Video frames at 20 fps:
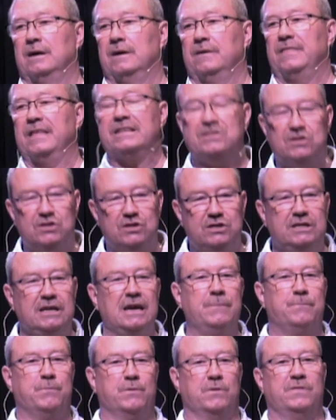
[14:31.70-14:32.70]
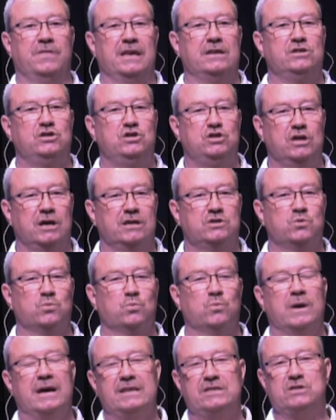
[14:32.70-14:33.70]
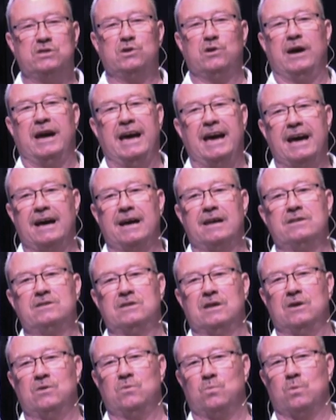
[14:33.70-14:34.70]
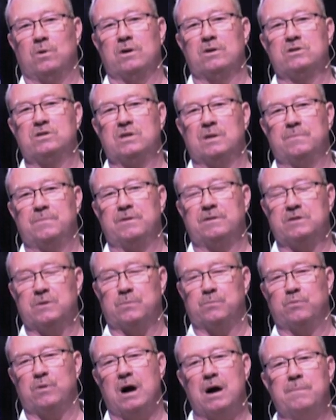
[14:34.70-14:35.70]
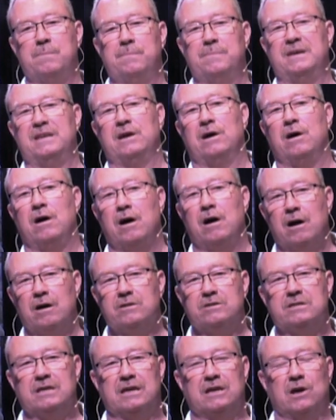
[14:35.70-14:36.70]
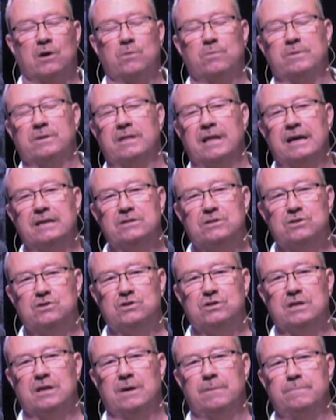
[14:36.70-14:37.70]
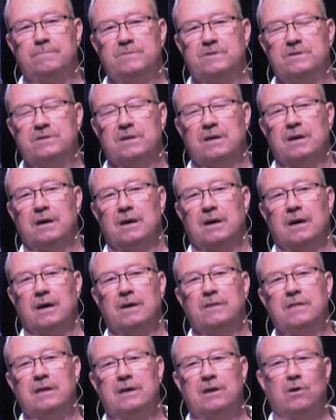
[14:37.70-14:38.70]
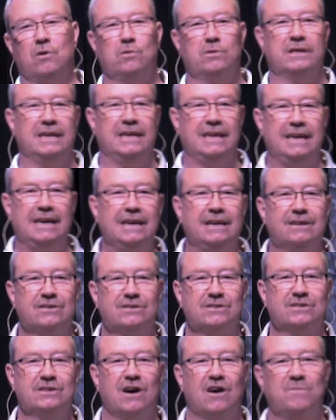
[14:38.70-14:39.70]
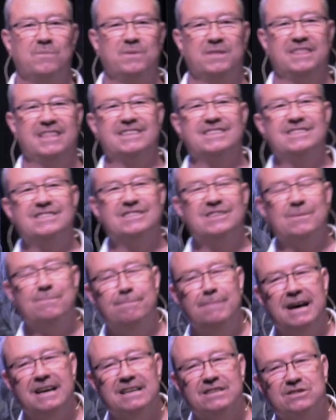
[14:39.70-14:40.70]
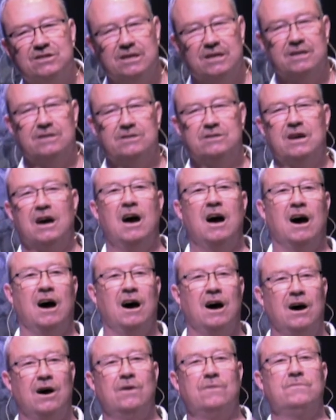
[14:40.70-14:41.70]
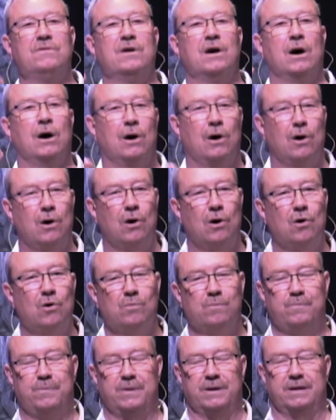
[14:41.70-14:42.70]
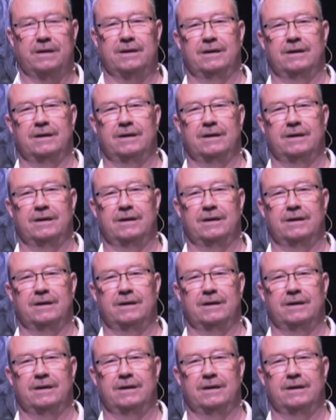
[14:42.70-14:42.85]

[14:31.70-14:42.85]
that's deeper than just raising your hands in worship. There's a problem in our hearts, in our relationships, that only He can solve. But this is a message of hope,